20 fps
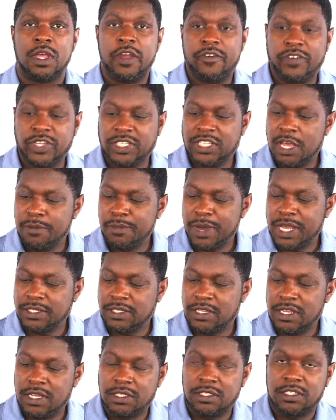Every time I
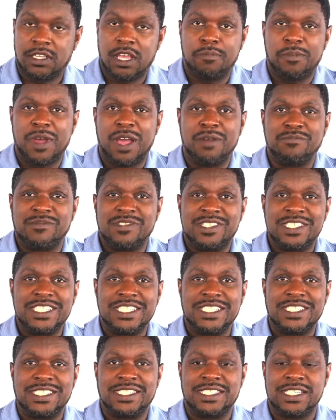tense up, I'm
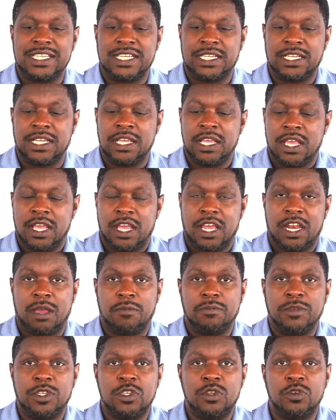tensing and
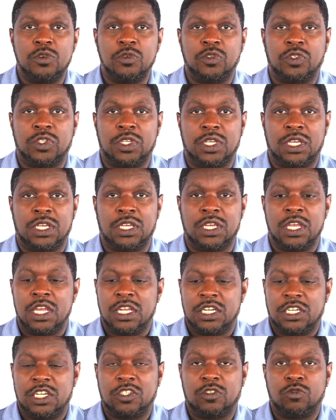I'm using
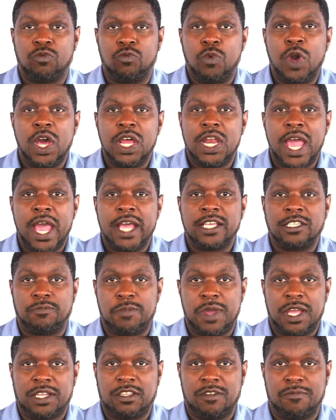just one
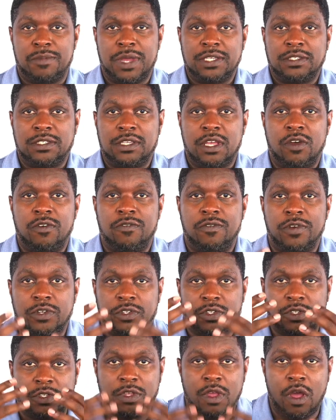aspect of myself
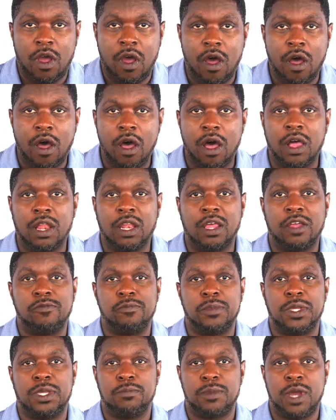versus all of
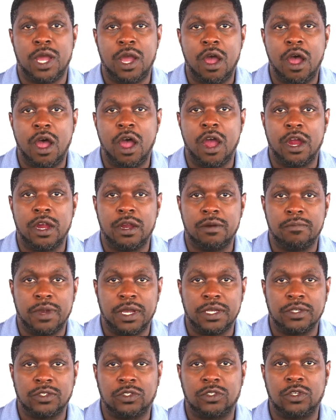me, my heart,
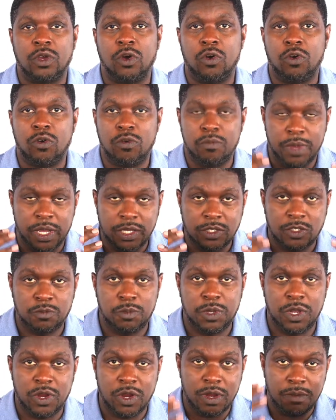my soul, my
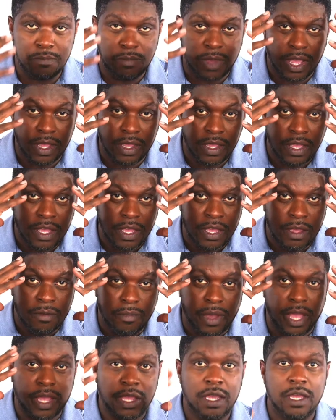spirit,
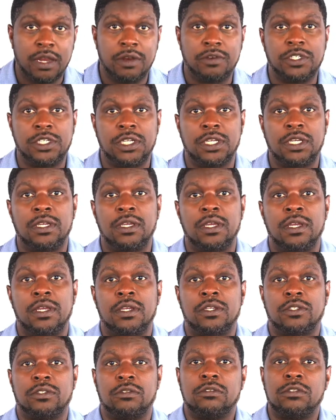my energy.
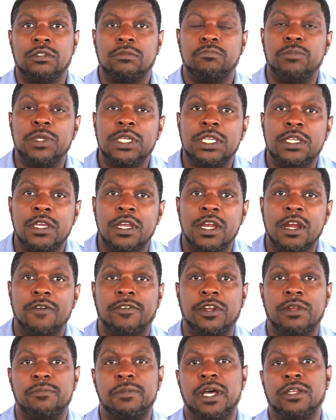So be
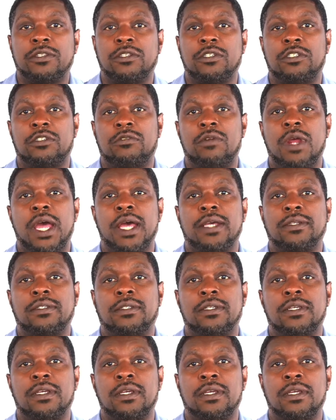careful about the stress,